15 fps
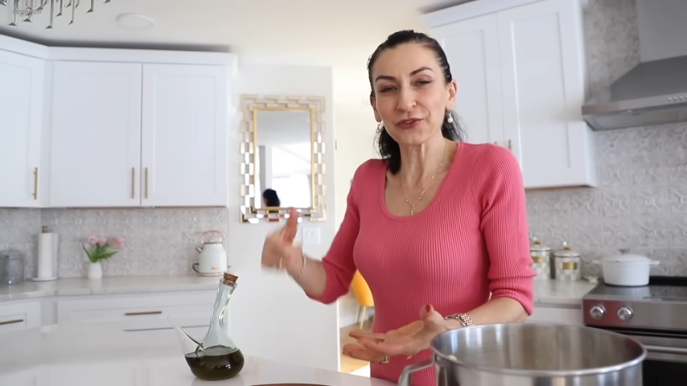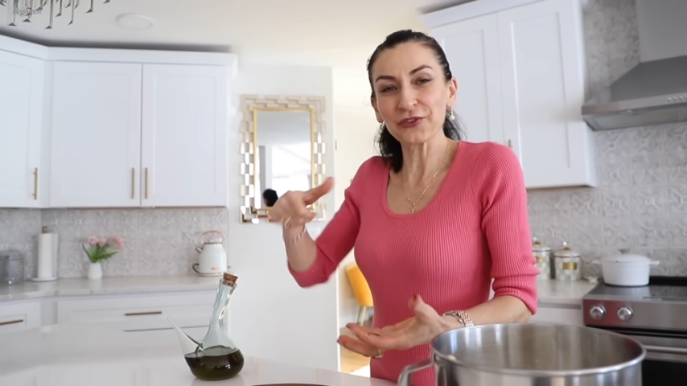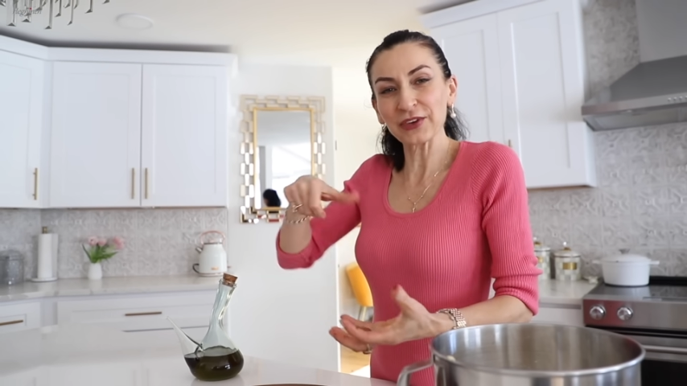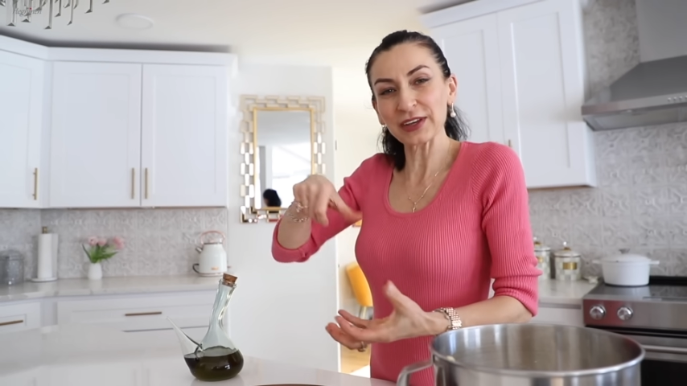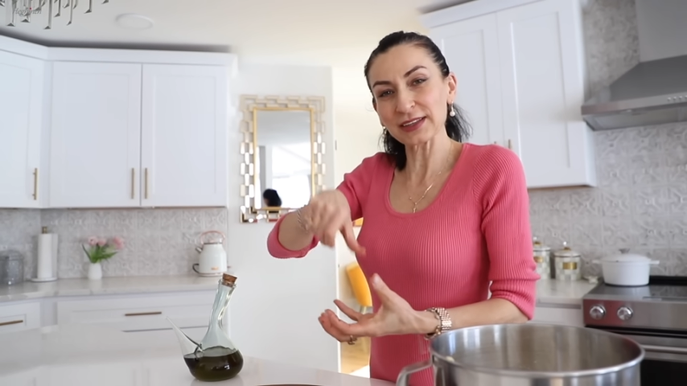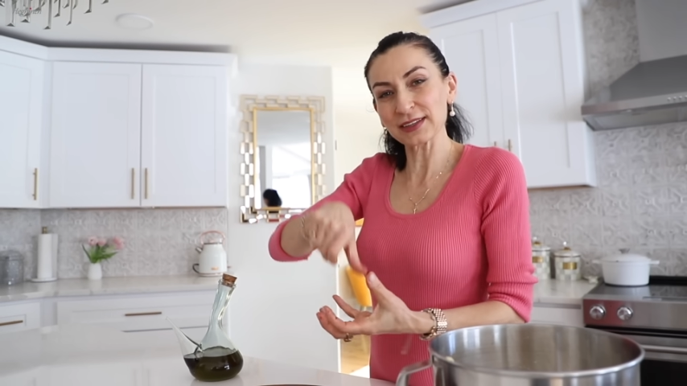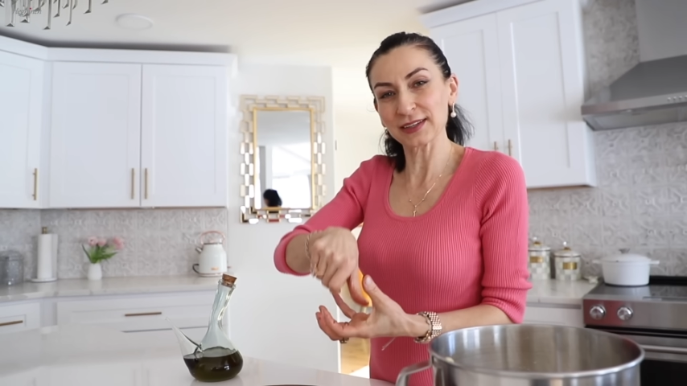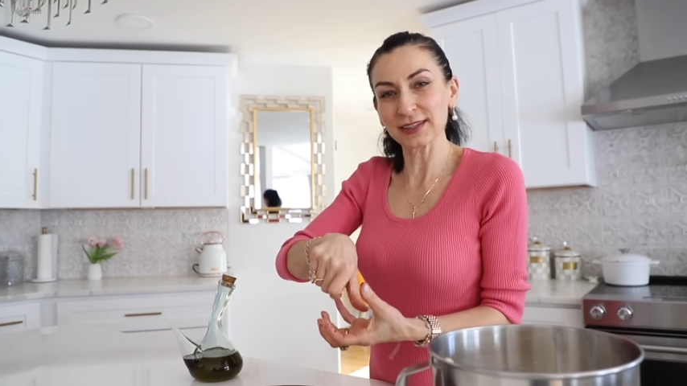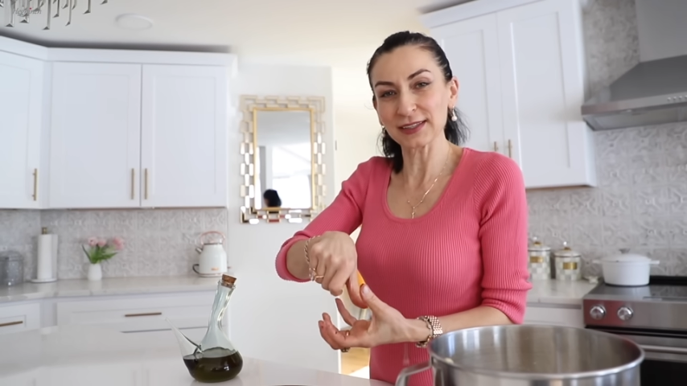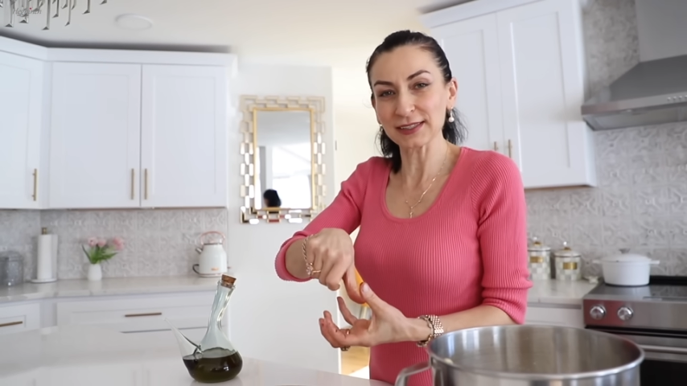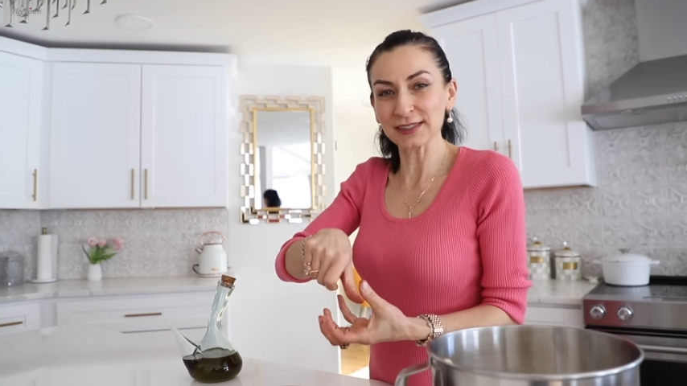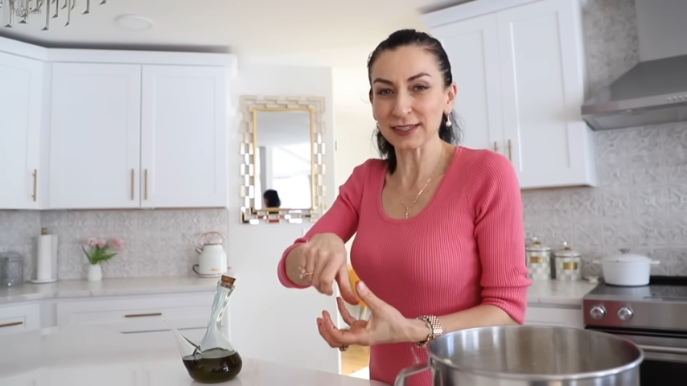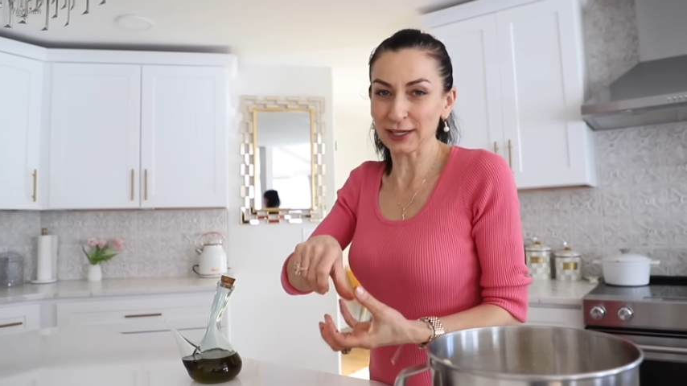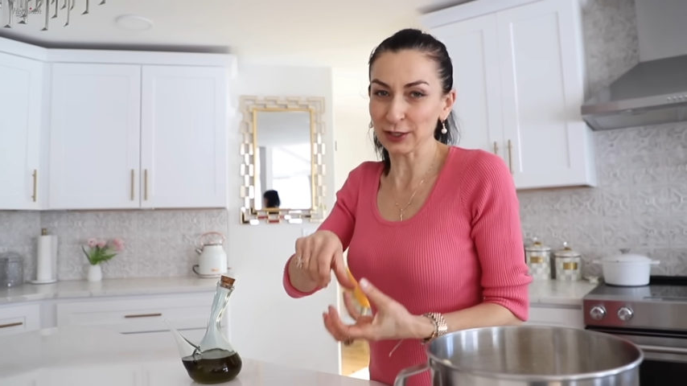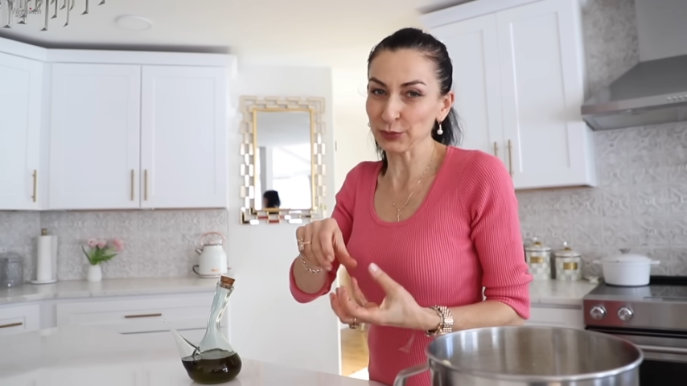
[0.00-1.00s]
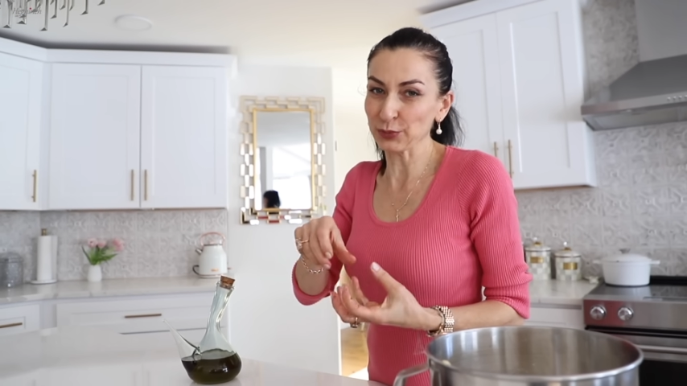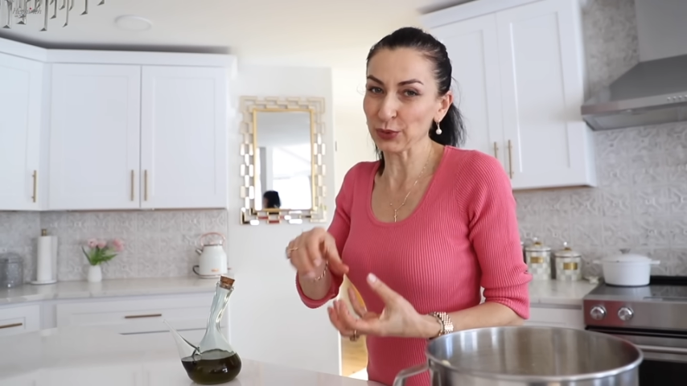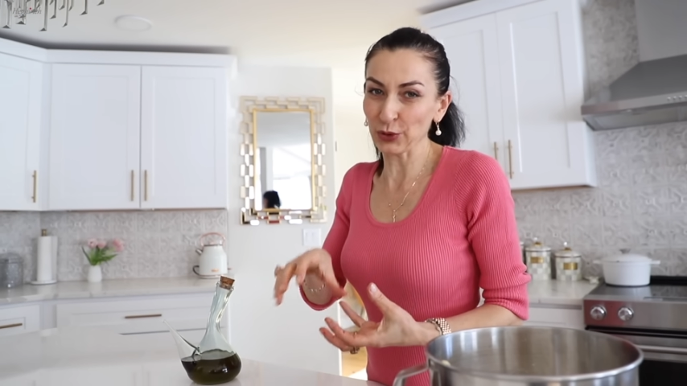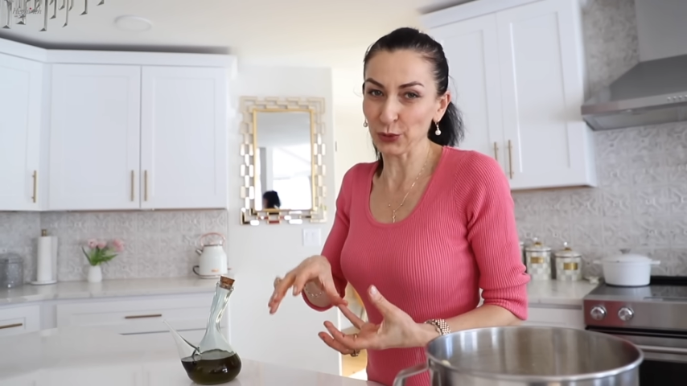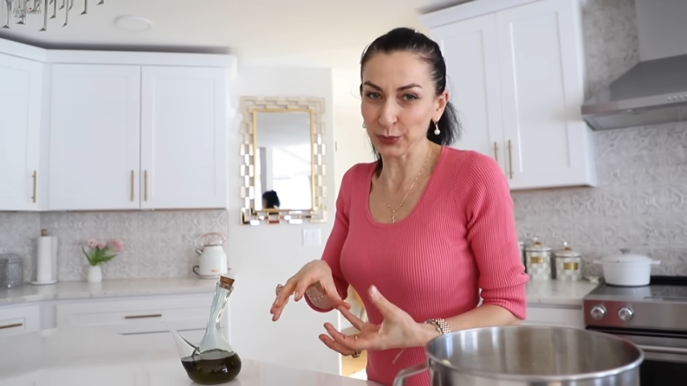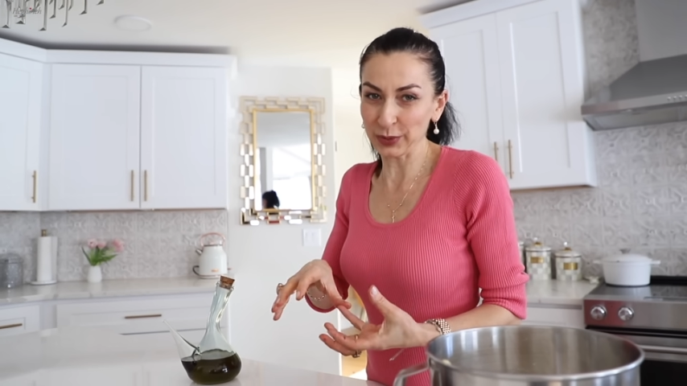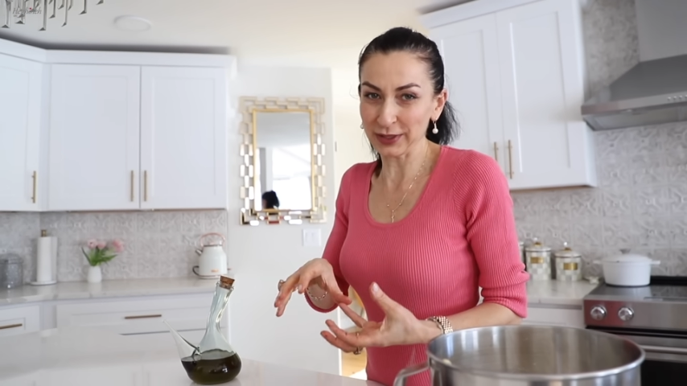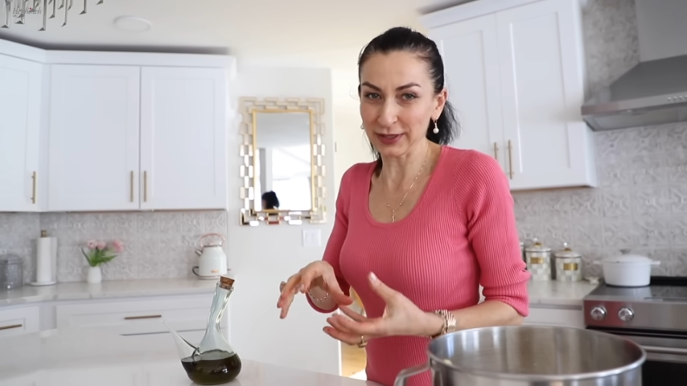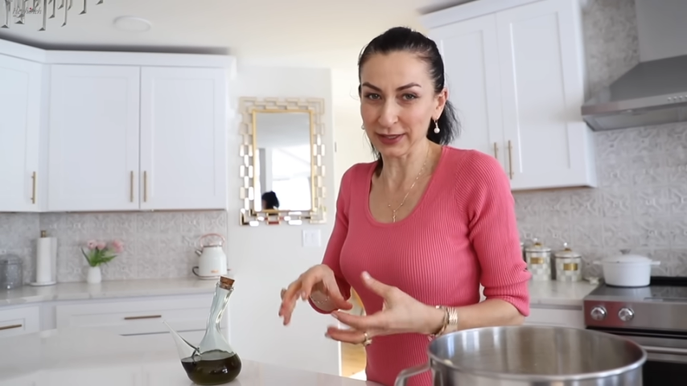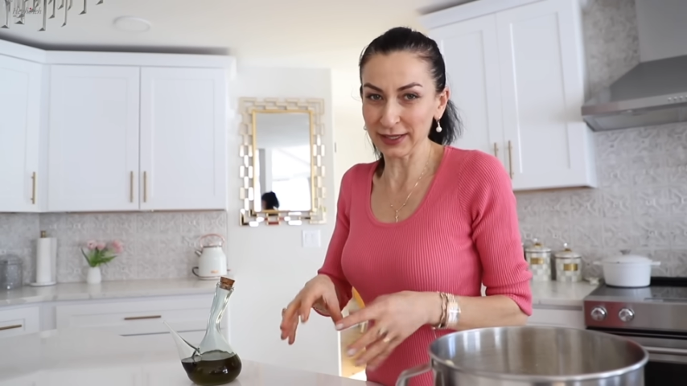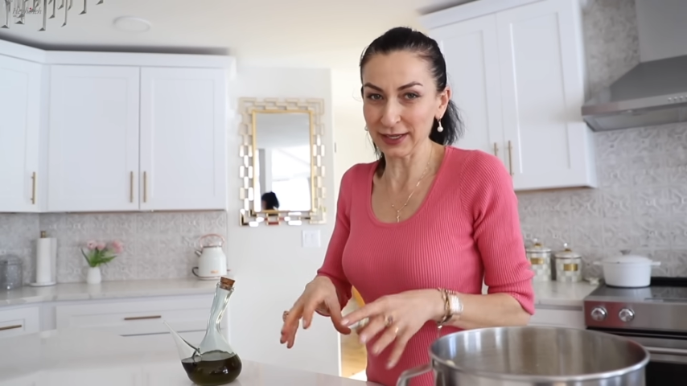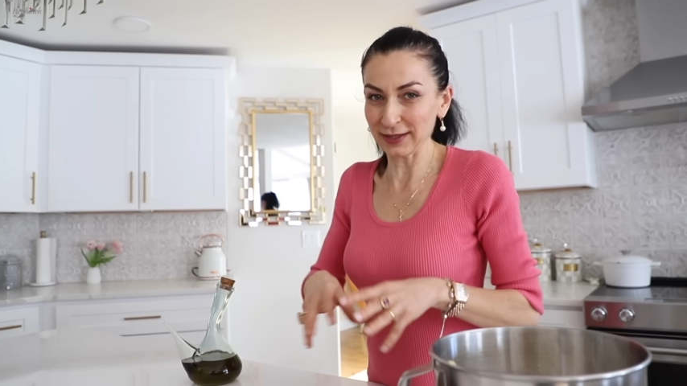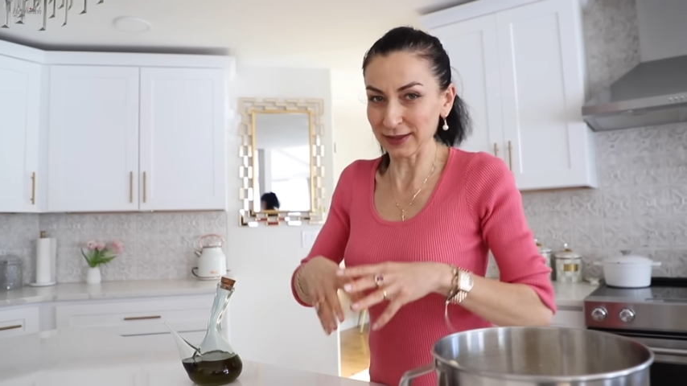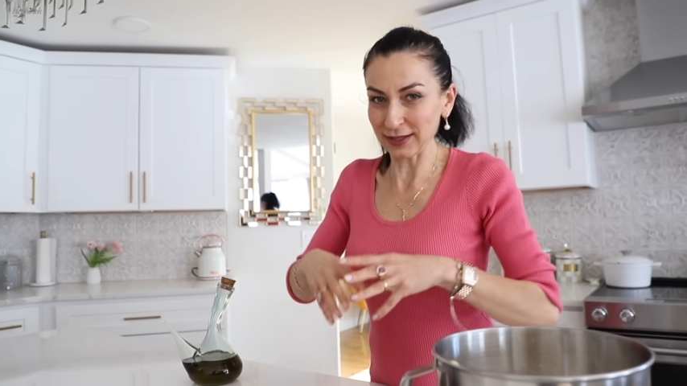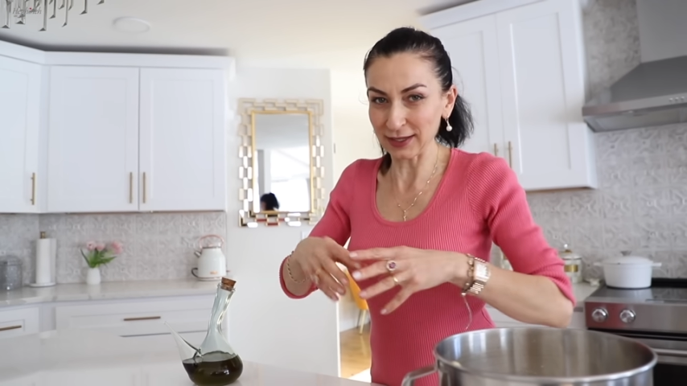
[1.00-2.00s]
fit inside properly
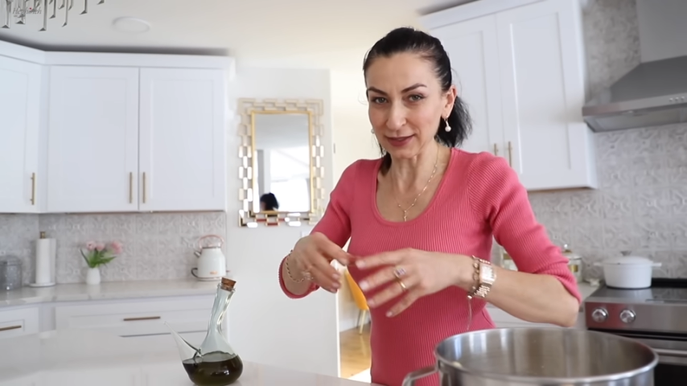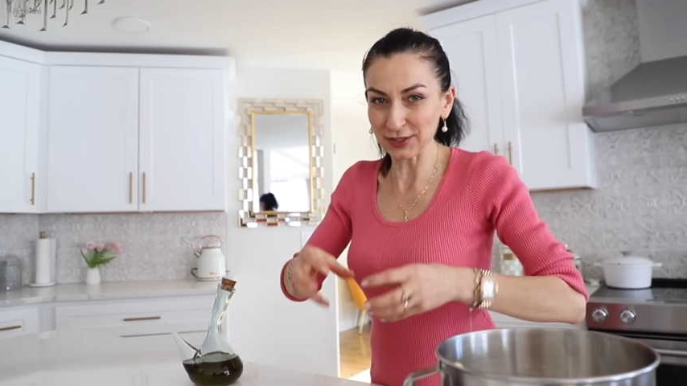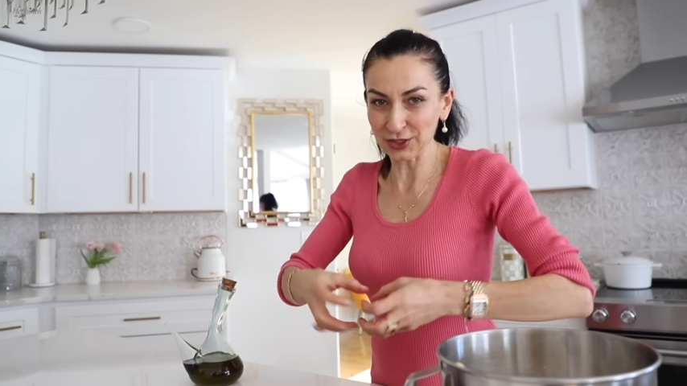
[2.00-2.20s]
and not